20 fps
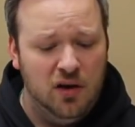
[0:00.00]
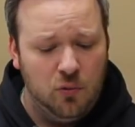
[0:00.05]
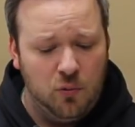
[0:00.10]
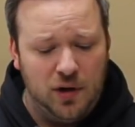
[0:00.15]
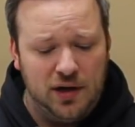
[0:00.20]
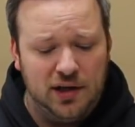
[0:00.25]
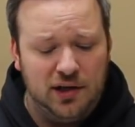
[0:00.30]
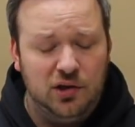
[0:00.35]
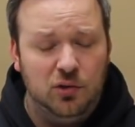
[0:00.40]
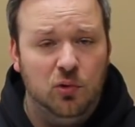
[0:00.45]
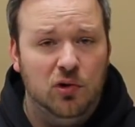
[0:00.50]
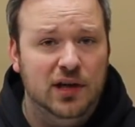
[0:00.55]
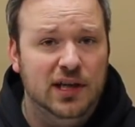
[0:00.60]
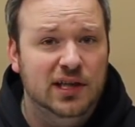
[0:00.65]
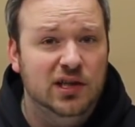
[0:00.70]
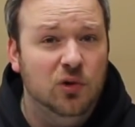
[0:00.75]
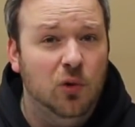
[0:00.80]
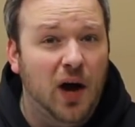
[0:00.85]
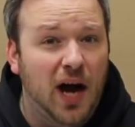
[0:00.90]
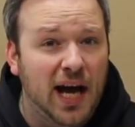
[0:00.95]
what
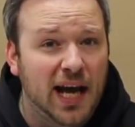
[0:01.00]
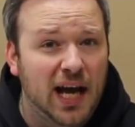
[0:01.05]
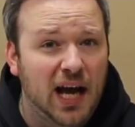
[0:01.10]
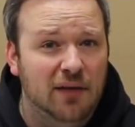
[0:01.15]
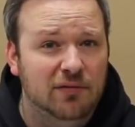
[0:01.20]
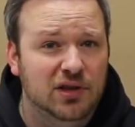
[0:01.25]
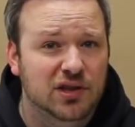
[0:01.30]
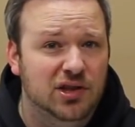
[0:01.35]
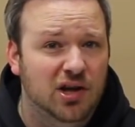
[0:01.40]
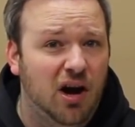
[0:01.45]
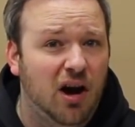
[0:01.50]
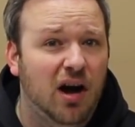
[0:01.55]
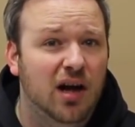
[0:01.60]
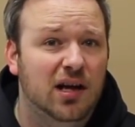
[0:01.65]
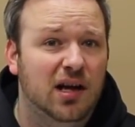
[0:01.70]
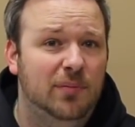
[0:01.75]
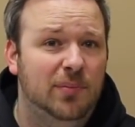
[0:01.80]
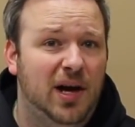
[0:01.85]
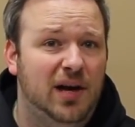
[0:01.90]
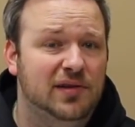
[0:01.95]
authority do I have to
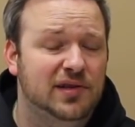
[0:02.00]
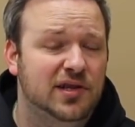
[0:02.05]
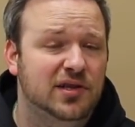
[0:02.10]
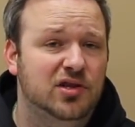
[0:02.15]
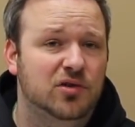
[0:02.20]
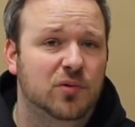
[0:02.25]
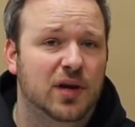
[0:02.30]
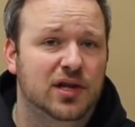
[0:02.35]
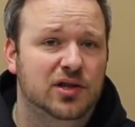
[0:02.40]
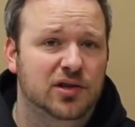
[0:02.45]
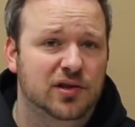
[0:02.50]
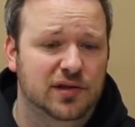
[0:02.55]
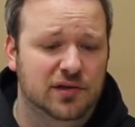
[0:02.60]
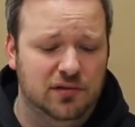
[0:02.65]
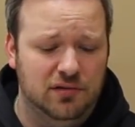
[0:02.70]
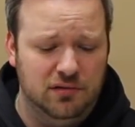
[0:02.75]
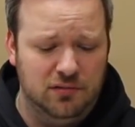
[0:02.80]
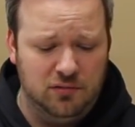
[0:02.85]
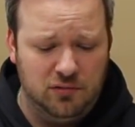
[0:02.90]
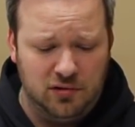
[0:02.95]
talk about situations
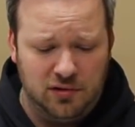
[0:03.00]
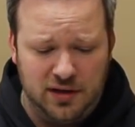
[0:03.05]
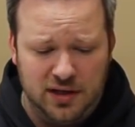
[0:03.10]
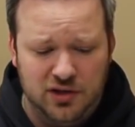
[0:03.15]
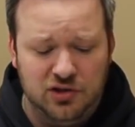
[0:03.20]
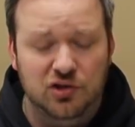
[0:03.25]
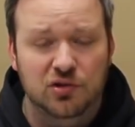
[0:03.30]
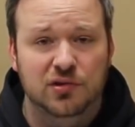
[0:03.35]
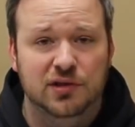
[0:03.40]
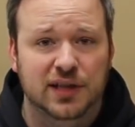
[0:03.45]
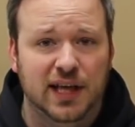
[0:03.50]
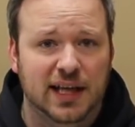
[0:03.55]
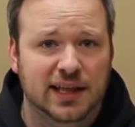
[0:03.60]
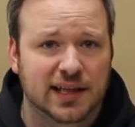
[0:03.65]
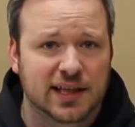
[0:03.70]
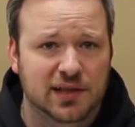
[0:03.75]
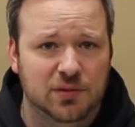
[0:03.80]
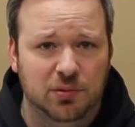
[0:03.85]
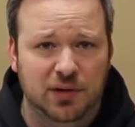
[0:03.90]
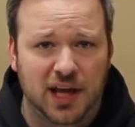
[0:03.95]
or issues
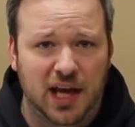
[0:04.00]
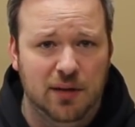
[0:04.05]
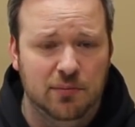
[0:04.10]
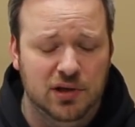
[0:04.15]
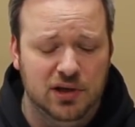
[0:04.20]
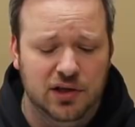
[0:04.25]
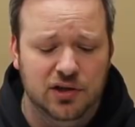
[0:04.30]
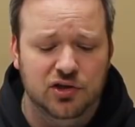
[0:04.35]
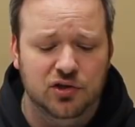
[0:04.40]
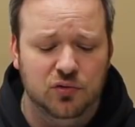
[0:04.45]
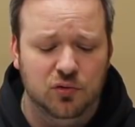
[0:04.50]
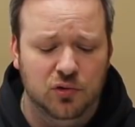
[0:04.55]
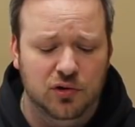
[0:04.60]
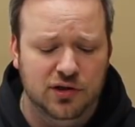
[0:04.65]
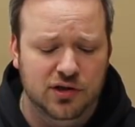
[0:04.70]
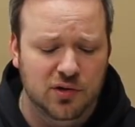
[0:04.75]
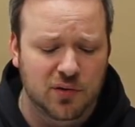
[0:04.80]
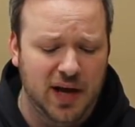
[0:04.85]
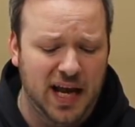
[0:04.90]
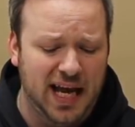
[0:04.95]
like this with ammunition,
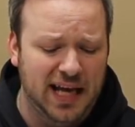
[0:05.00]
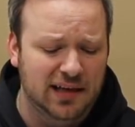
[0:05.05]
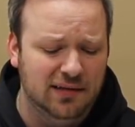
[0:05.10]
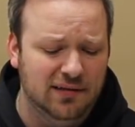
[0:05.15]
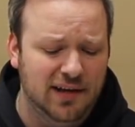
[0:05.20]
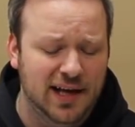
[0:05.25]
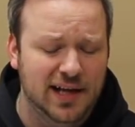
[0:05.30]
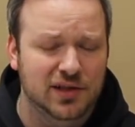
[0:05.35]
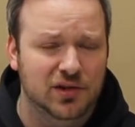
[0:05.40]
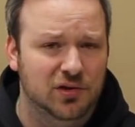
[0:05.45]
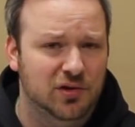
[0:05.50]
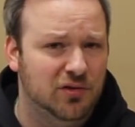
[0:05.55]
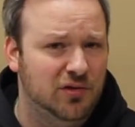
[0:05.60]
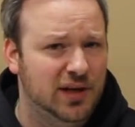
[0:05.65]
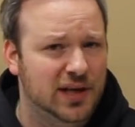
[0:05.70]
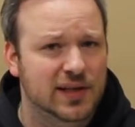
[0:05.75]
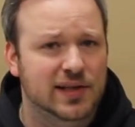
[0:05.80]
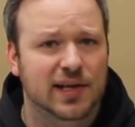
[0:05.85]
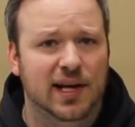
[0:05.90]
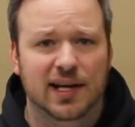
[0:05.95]
or to analyze or
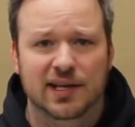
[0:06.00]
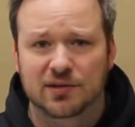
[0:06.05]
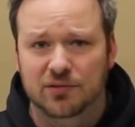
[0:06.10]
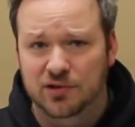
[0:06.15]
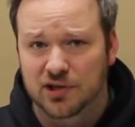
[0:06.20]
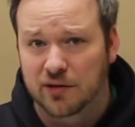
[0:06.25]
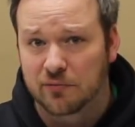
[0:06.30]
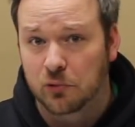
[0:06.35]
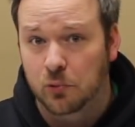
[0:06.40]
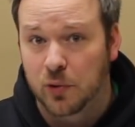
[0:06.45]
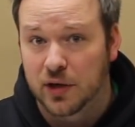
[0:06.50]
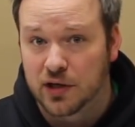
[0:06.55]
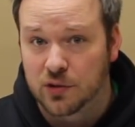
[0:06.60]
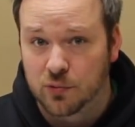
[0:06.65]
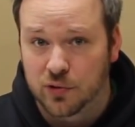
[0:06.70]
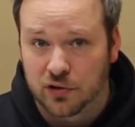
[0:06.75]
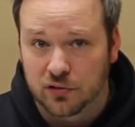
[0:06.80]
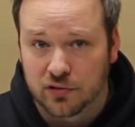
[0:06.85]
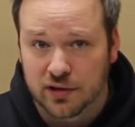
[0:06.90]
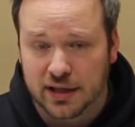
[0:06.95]
criticize, whichever way
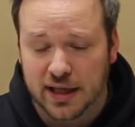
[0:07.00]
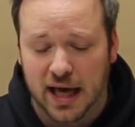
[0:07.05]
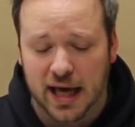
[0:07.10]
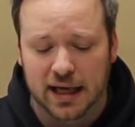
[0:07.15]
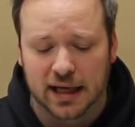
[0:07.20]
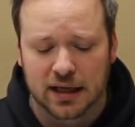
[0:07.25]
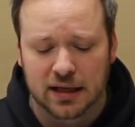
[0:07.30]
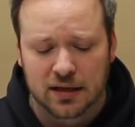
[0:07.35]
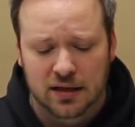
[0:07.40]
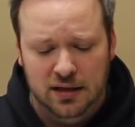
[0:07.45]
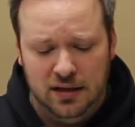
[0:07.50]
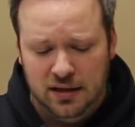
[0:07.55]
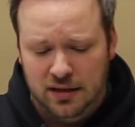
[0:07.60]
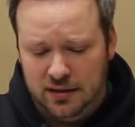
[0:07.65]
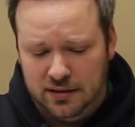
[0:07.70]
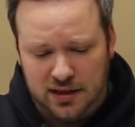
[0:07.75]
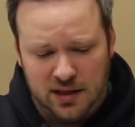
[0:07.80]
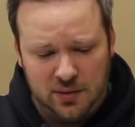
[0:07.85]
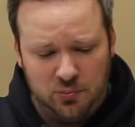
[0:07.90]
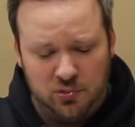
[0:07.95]
you want to look at it,
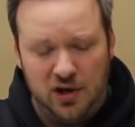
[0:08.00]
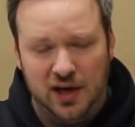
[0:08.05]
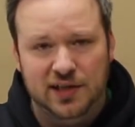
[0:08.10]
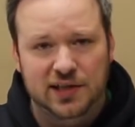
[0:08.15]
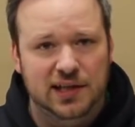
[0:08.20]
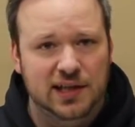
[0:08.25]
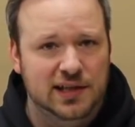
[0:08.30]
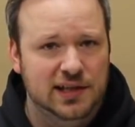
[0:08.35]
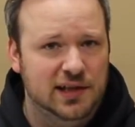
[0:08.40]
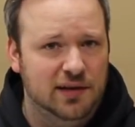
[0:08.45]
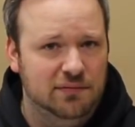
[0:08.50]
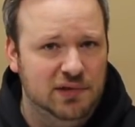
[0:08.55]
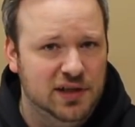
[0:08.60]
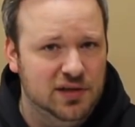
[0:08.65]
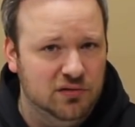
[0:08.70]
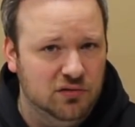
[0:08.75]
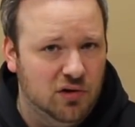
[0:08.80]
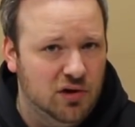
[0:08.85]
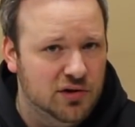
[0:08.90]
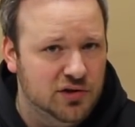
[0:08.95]
the presidents of
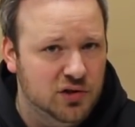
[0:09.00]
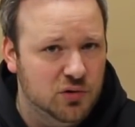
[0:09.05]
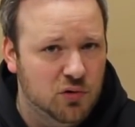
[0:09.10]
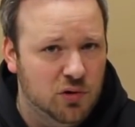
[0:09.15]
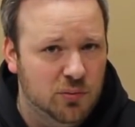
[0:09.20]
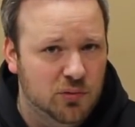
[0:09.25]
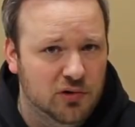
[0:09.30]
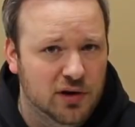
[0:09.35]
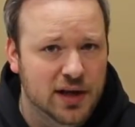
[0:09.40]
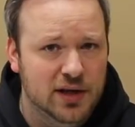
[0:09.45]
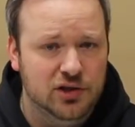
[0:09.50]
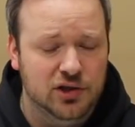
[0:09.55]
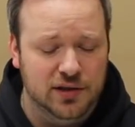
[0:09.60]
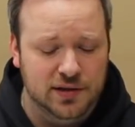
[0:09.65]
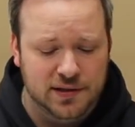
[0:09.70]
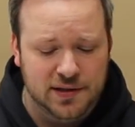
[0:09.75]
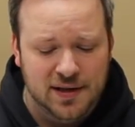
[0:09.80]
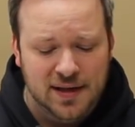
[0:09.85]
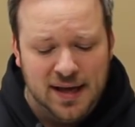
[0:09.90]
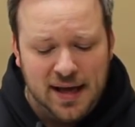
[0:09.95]
these large
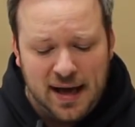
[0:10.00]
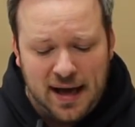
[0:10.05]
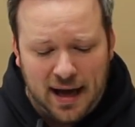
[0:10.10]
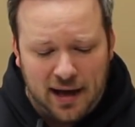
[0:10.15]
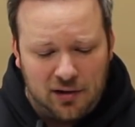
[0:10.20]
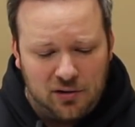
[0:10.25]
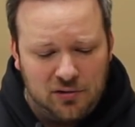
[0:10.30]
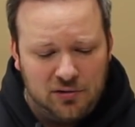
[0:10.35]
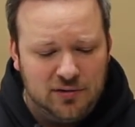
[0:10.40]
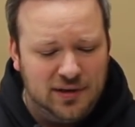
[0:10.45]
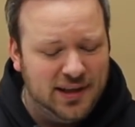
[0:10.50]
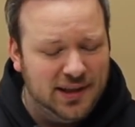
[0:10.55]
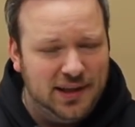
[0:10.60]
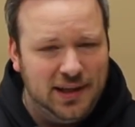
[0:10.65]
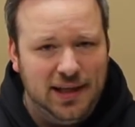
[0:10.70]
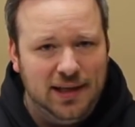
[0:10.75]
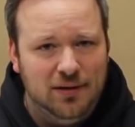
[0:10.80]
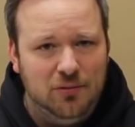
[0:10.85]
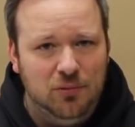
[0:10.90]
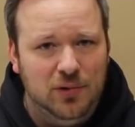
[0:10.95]
corporations? I don't really
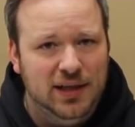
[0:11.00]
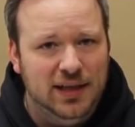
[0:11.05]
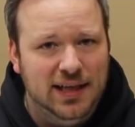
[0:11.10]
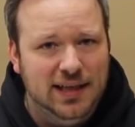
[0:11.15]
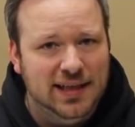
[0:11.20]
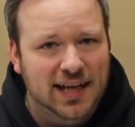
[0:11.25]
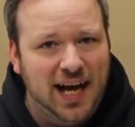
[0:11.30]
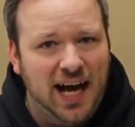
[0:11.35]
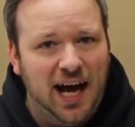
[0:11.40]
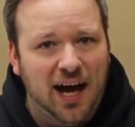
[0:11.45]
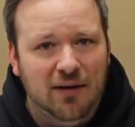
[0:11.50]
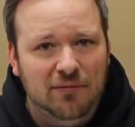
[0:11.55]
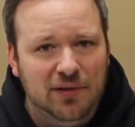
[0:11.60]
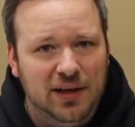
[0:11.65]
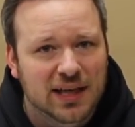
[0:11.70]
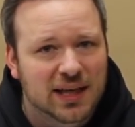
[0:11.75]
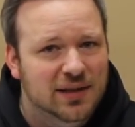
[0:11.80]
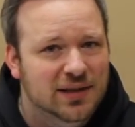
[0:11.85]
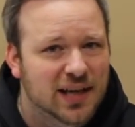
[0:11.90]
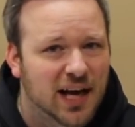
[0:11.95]
think we need to have
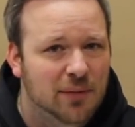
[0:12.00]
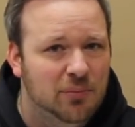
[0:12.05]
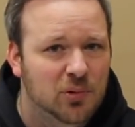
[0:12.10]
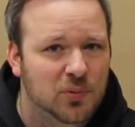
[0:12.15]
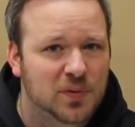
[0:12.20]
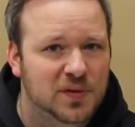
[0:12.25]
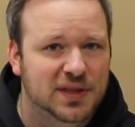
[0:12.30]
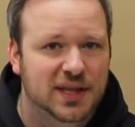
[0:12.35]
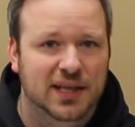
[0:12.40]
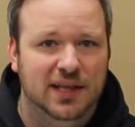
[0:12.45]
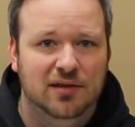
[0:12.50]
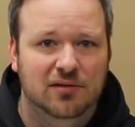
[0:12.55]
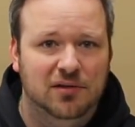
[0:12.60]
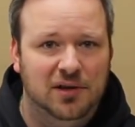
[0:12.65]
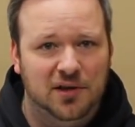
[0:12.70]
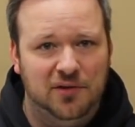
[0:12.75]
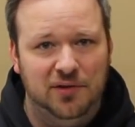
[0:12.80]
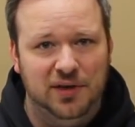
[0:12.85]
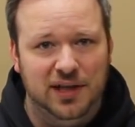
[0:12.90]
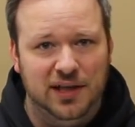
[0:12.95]
any type of
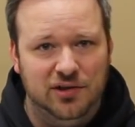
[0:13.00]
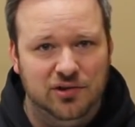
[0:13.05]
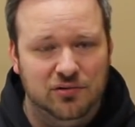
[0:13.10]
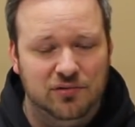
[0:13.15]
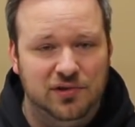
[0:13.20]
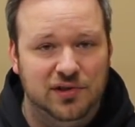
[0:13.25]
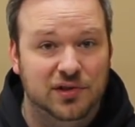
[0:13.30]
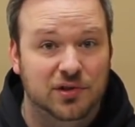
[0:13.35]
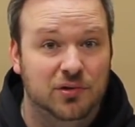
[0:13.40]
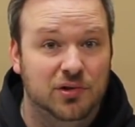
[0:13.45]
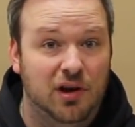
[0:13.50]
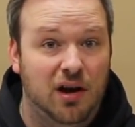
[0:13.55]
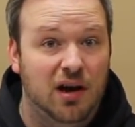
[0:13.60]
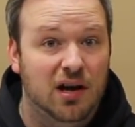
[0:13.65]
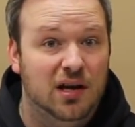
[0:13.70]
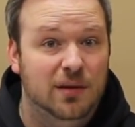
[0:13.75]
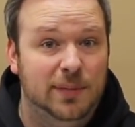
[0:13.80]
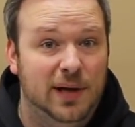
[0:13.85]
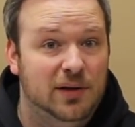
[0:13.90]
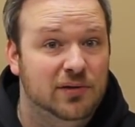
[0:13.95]
particular credentials to
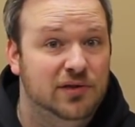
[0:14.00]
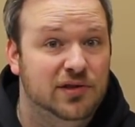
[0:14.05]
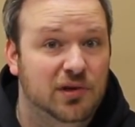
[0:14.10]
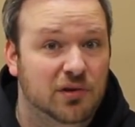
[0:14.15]
talk about